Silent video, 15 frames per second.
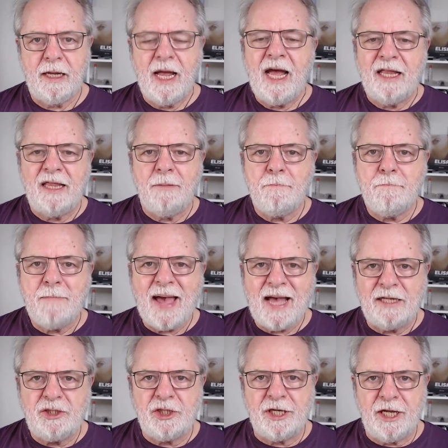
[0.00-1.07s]
And the
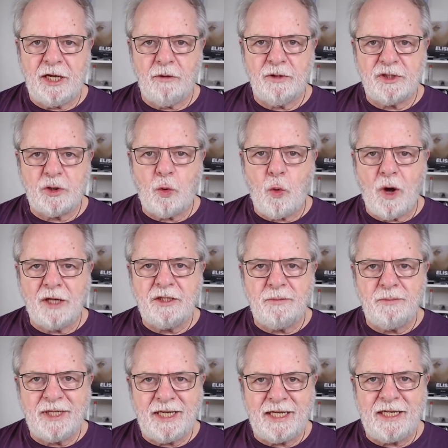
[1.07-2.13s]
magic here is
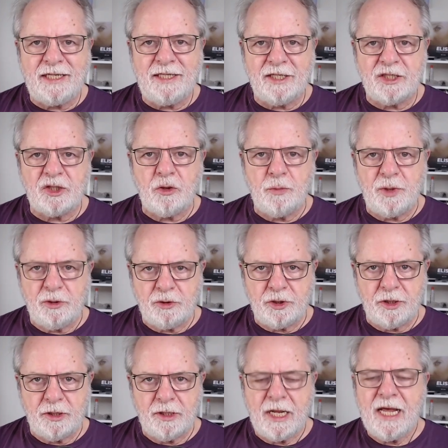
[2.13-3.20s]
quantum key
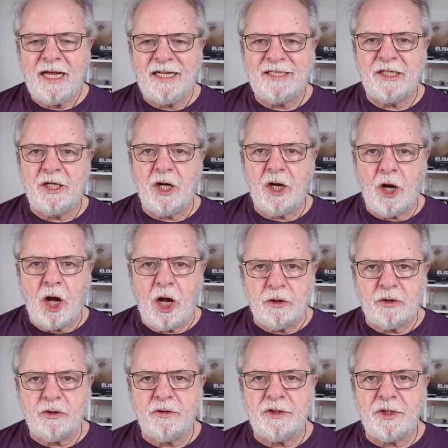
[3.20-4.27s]
distribution. It's an
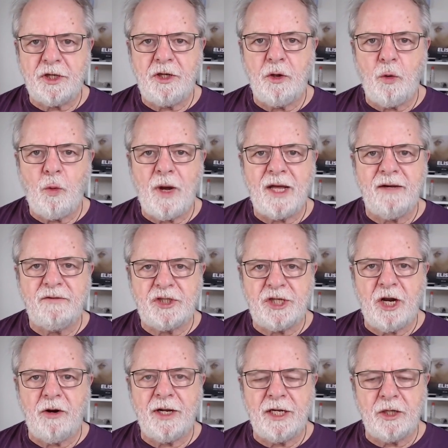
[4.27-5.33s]
ultra secure way of
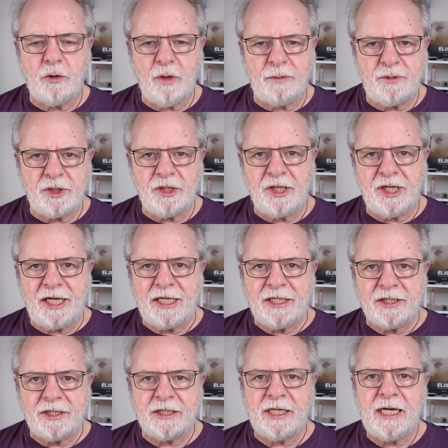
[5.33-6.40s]
sharing encryption
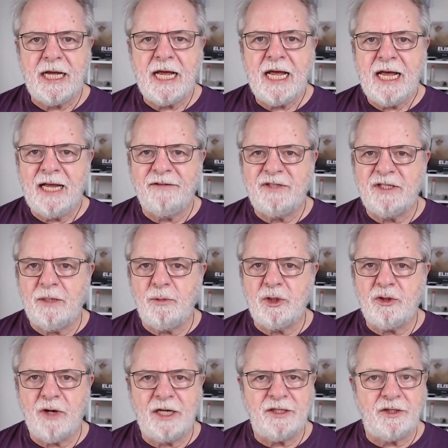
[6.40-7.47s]
keys. If someone
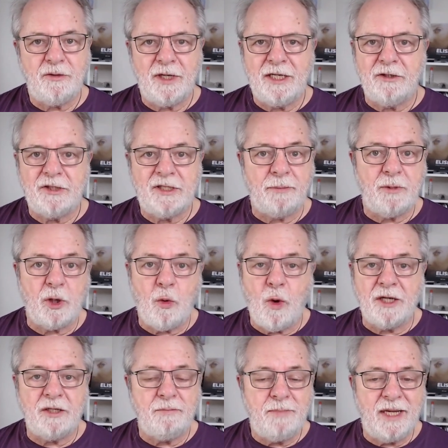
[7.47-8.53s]
tries to intercept a
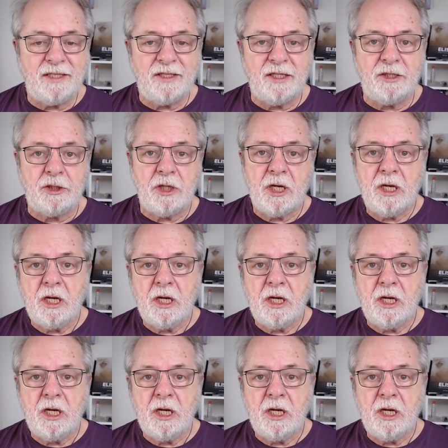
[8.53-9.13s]
quantum message,